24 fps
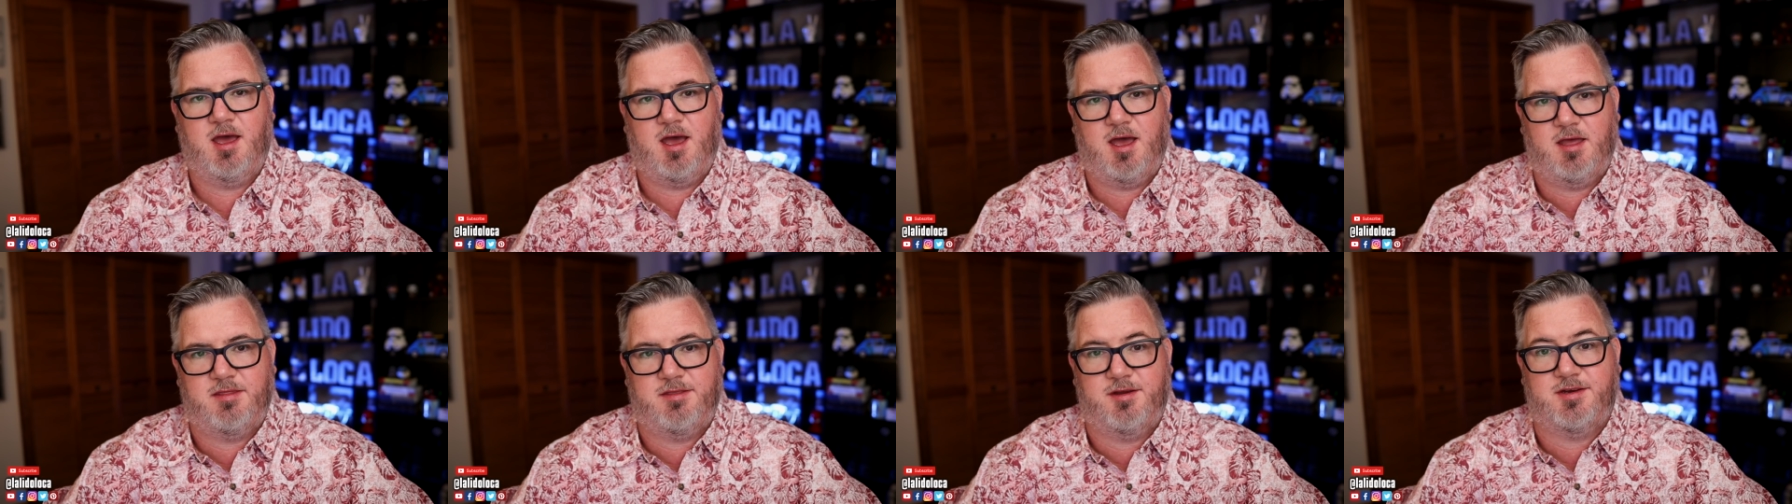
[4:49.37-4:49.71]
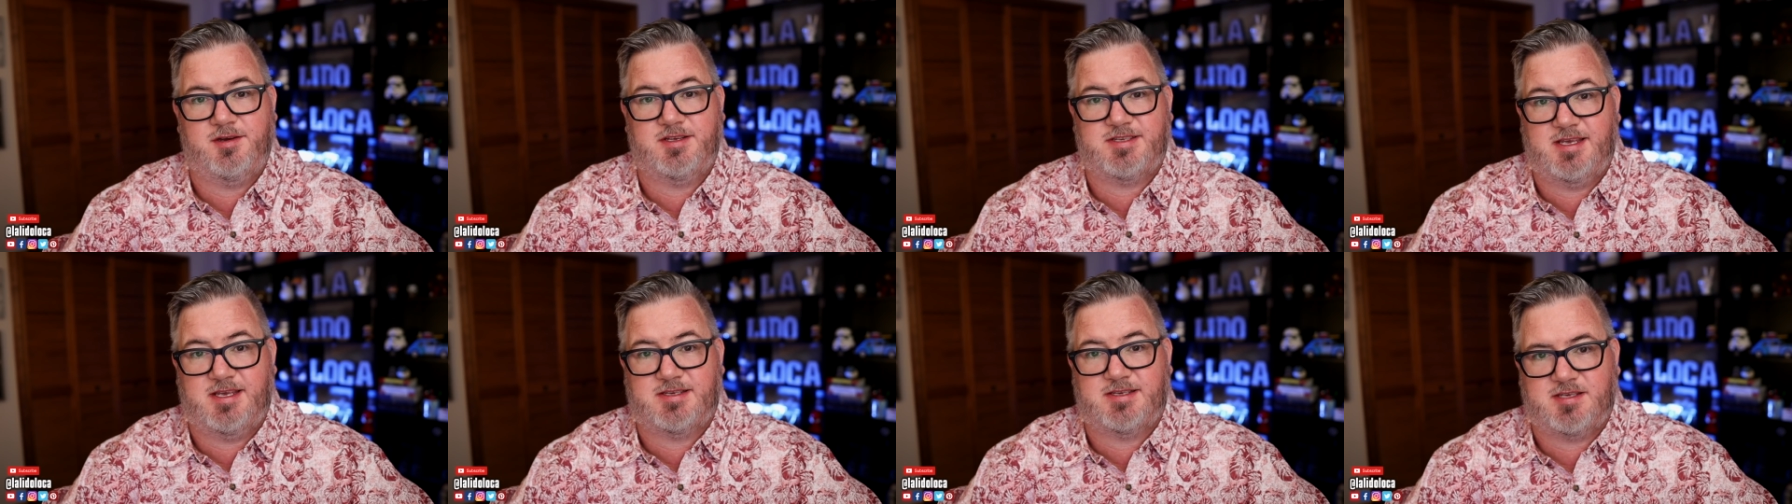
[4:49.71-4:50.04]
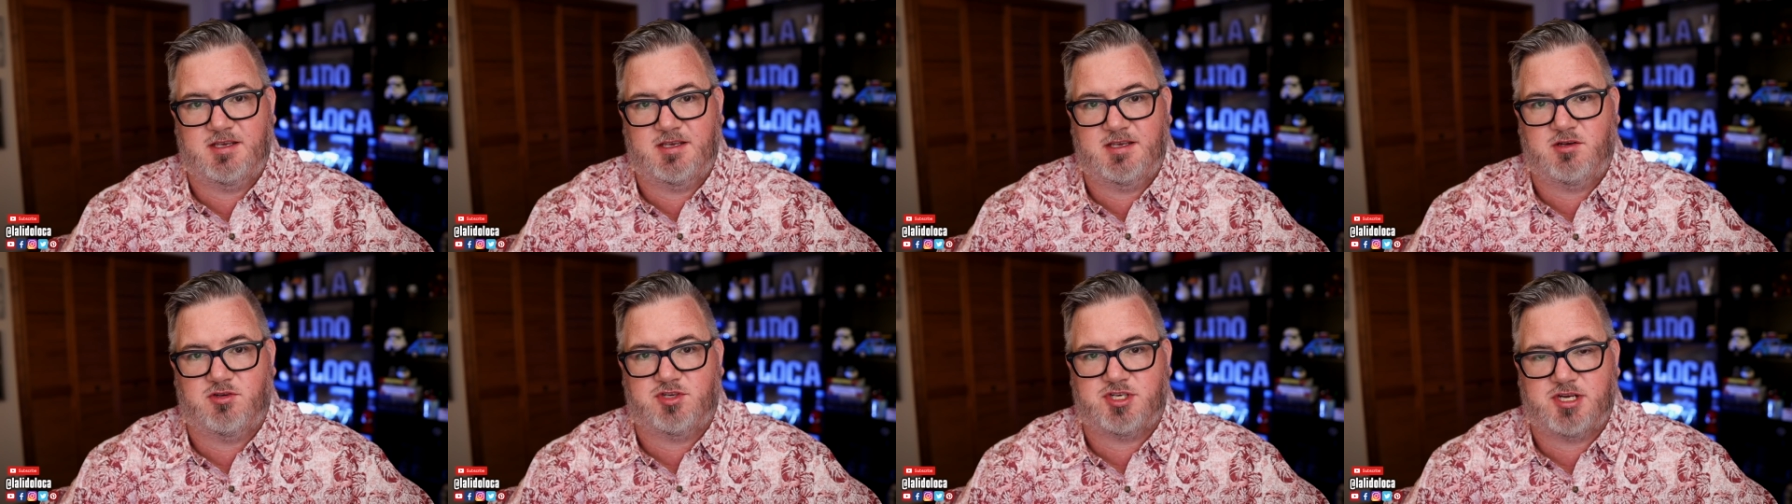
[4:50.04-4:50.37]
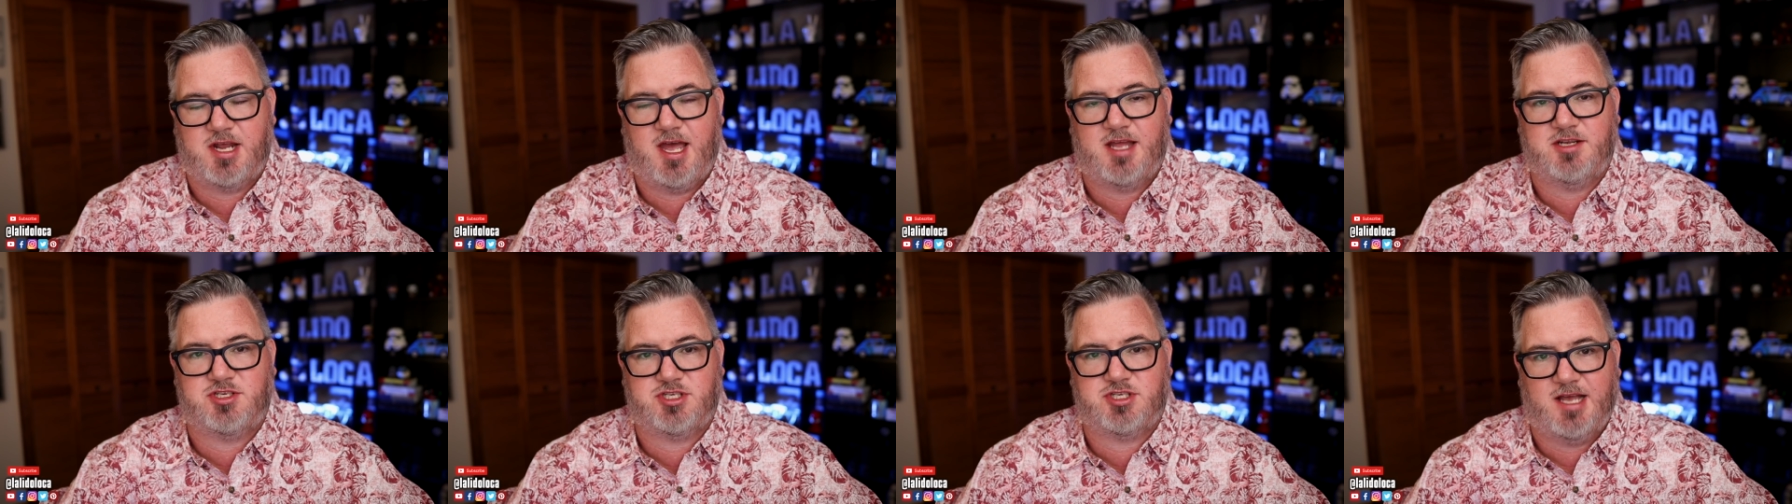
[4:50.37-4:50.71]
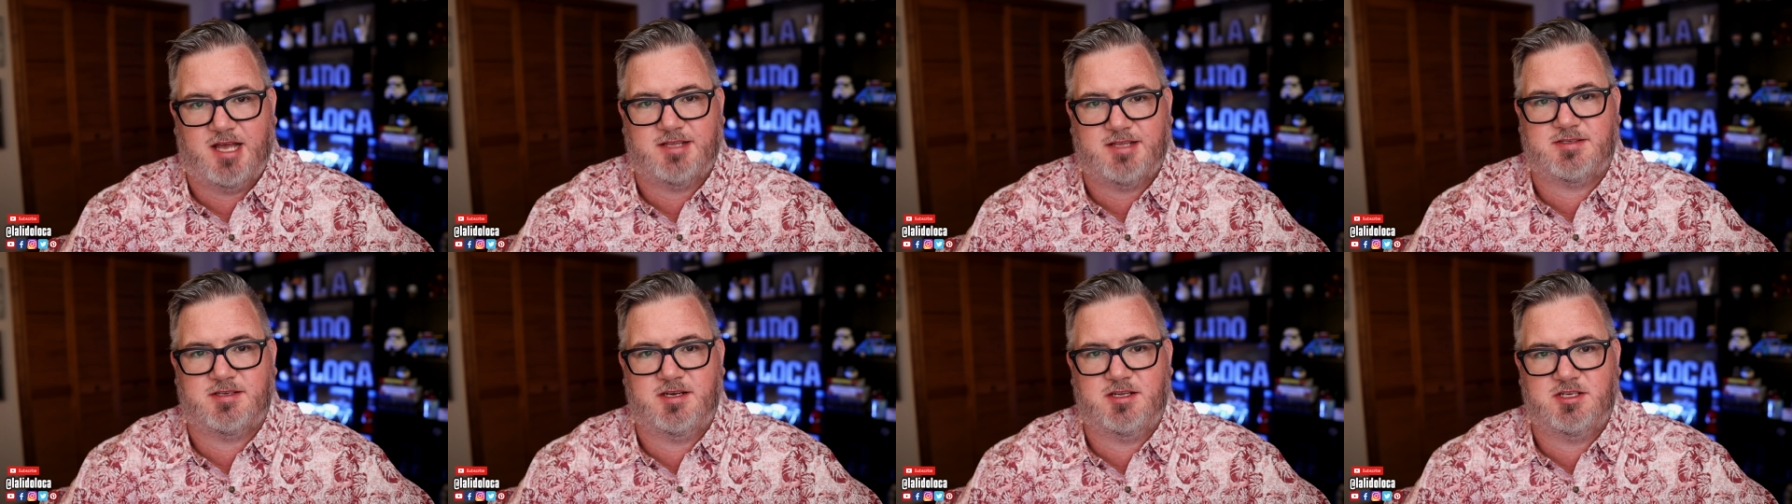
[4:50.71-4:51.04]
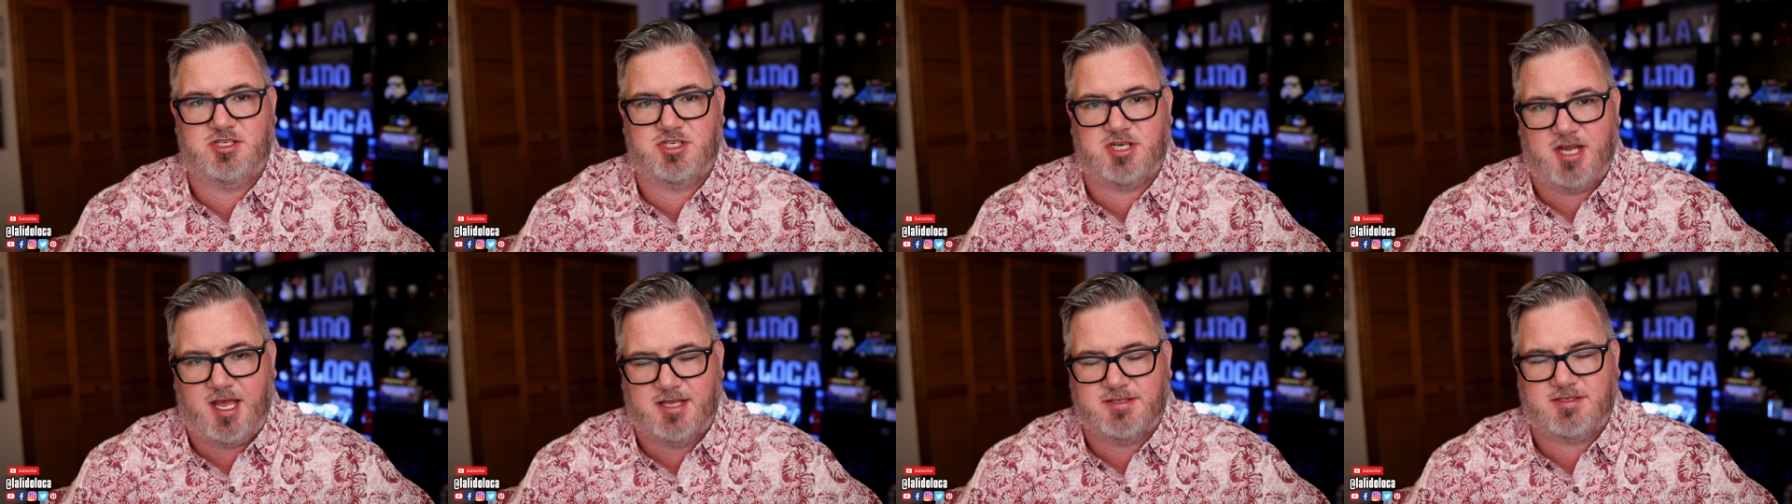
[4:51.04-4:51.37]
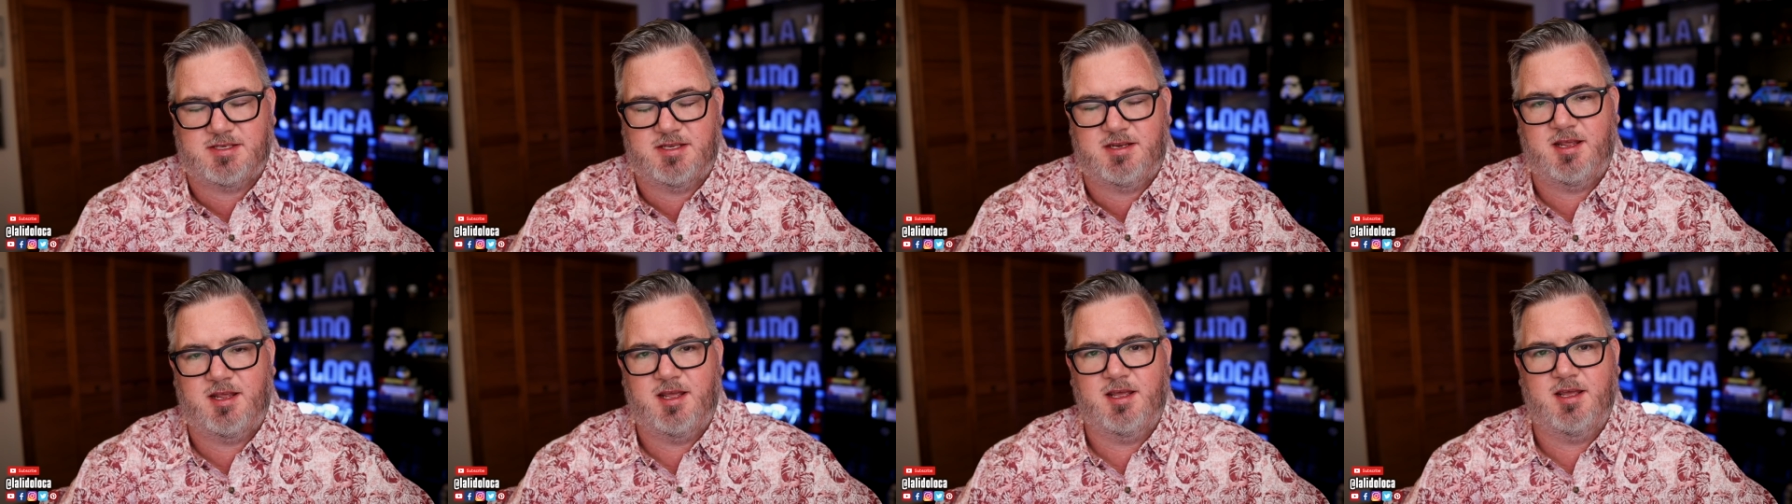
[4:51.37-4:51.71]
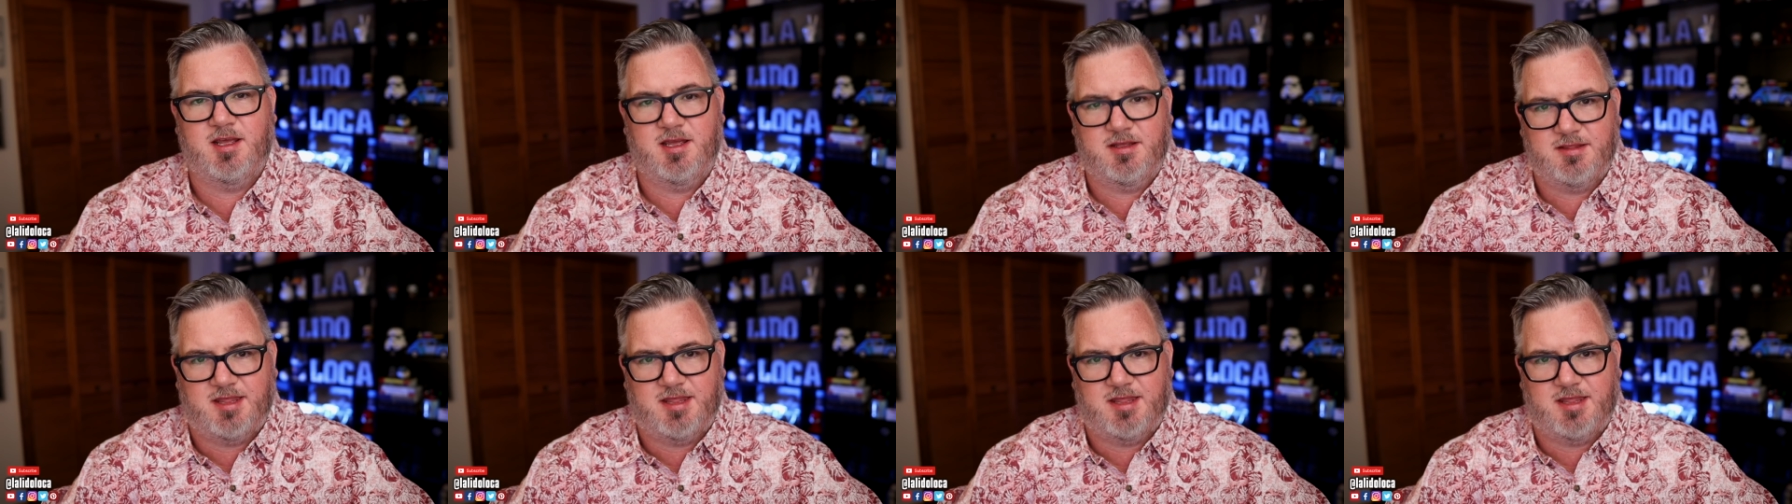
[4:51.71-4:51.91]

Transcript: Uh, there is a single shot Johnson & Johnson